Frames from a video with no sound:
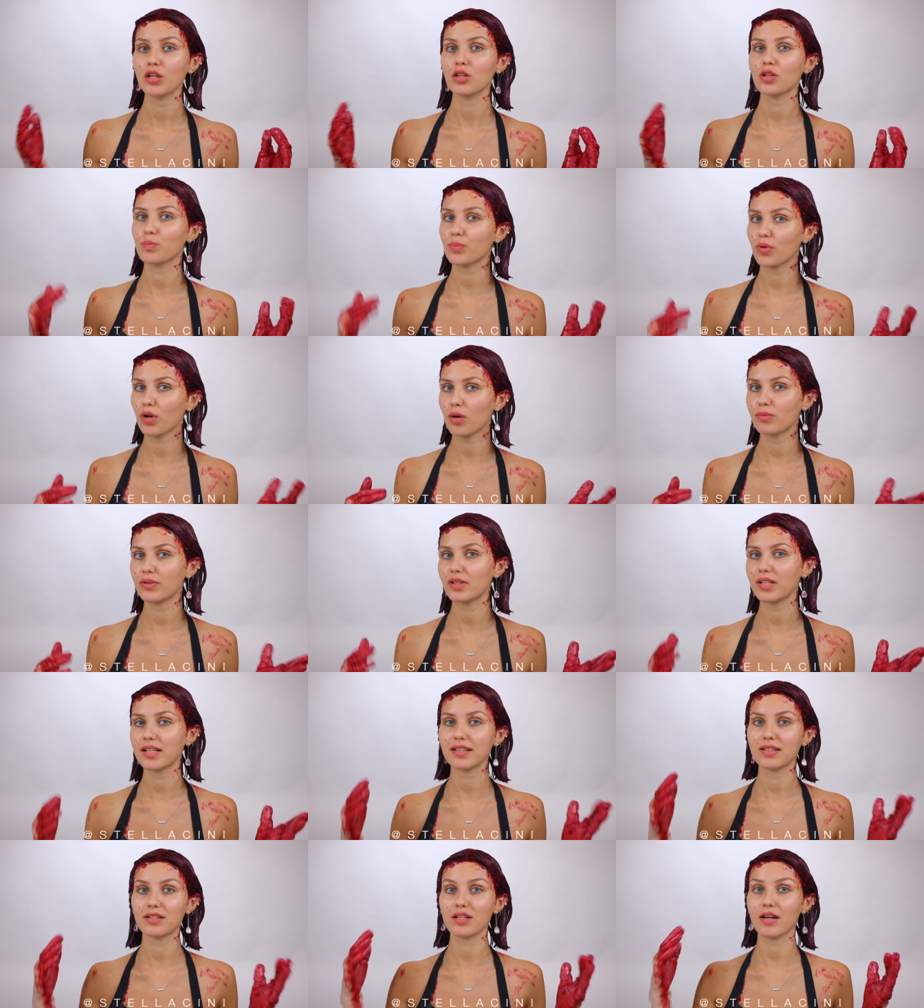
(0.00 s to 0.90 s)
you'll probably
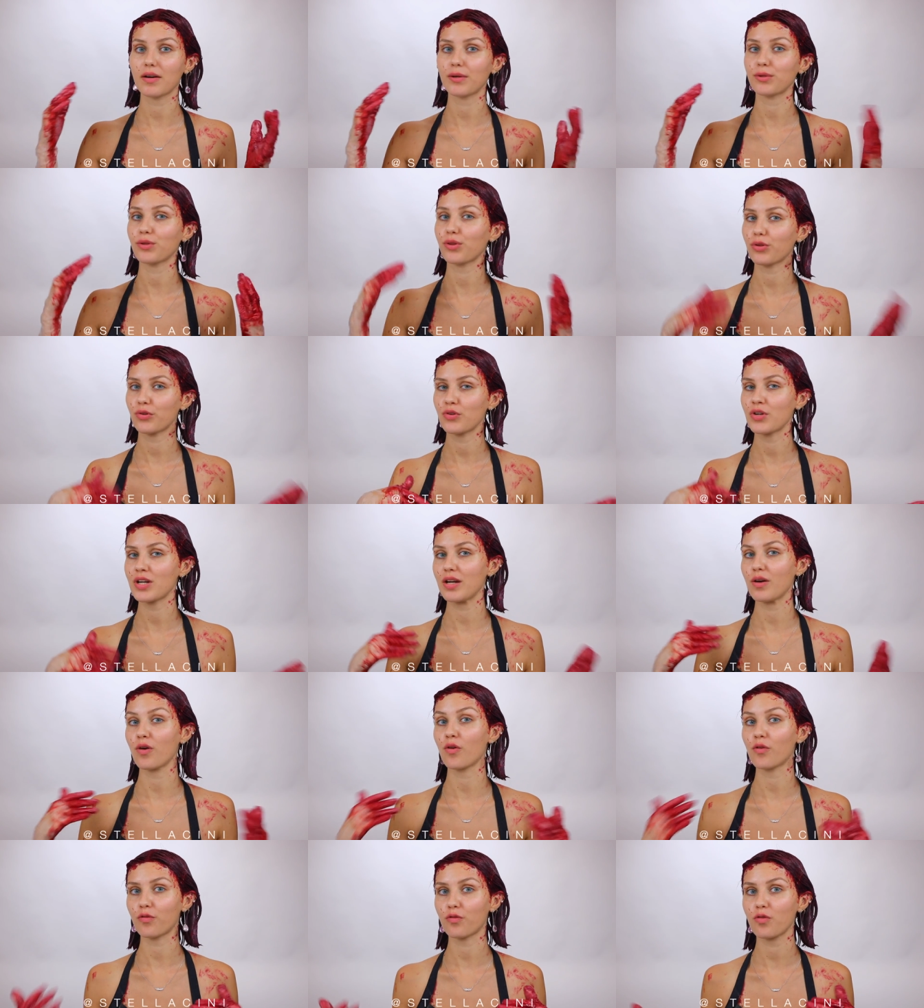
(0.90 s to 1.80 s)
need around three
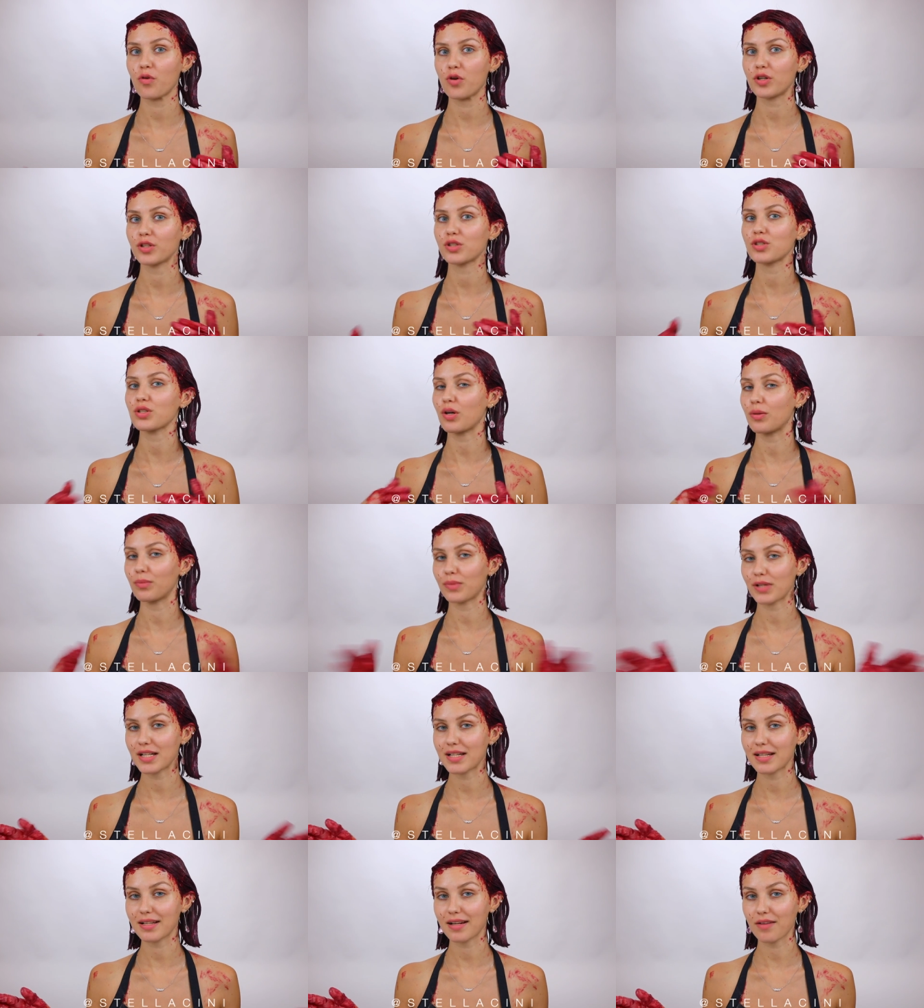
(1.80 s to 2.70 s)
or four to
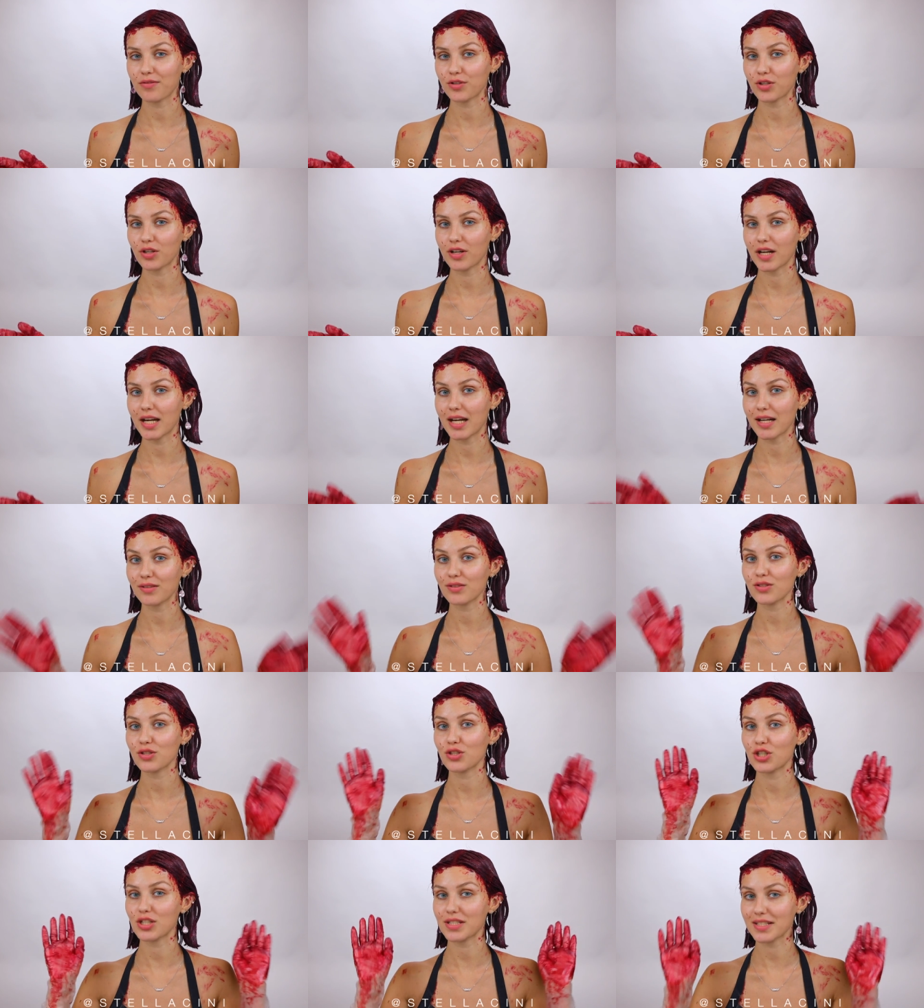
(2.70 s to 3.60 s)
completely cover your hair.
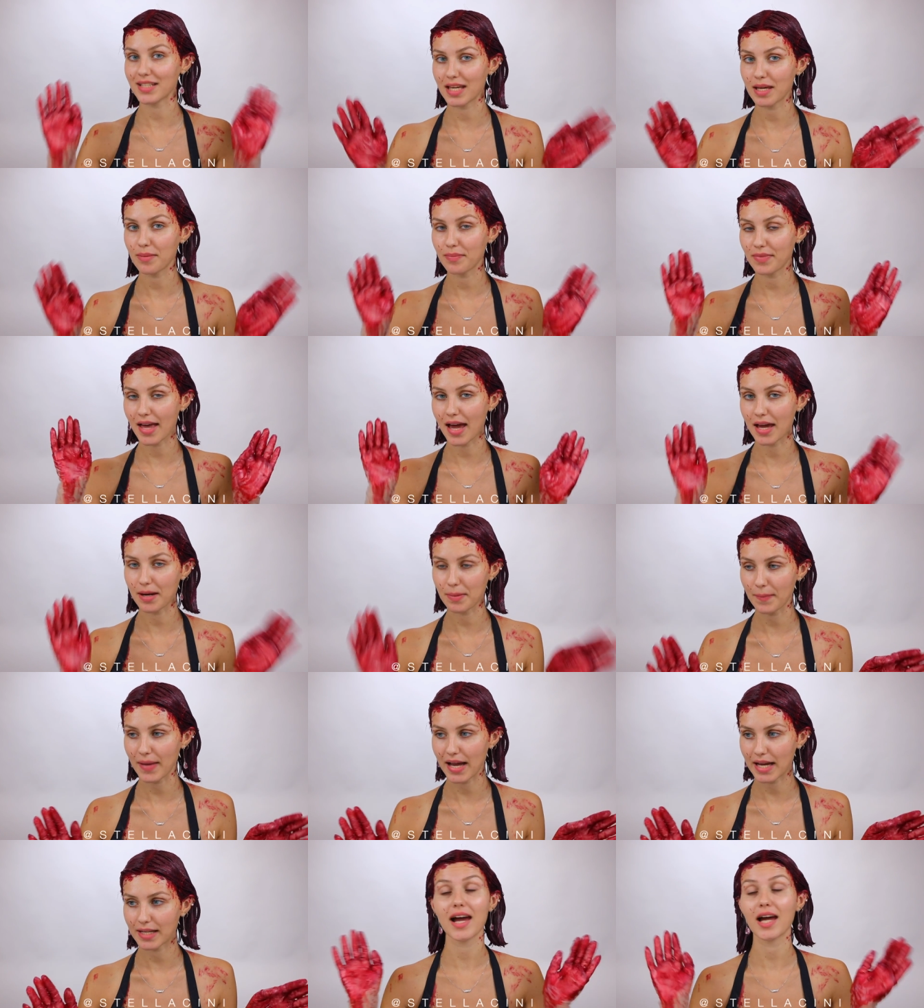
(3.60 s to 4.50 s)
So just keep that in mind.